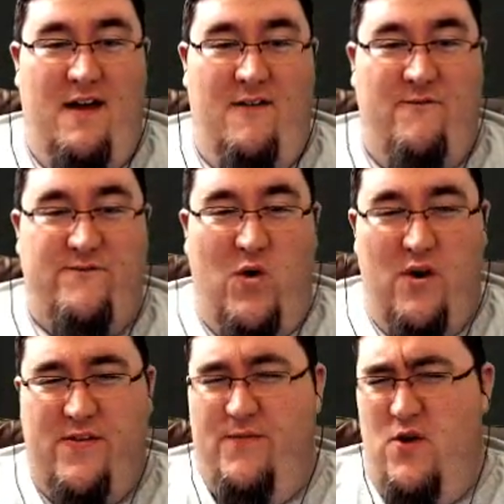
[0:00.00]

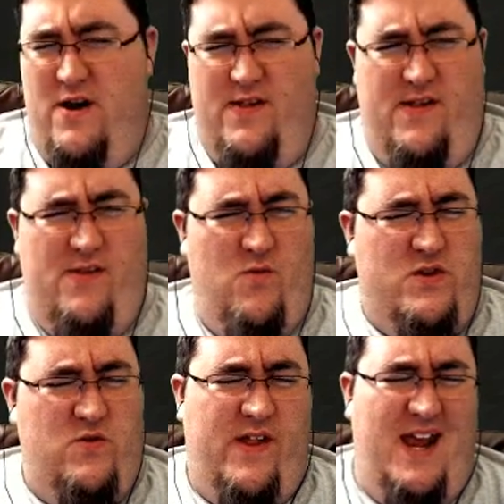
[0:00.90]
force furnaces,
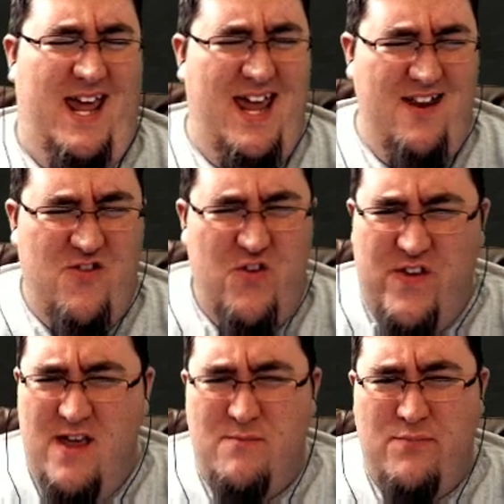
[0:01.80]
which was an interesting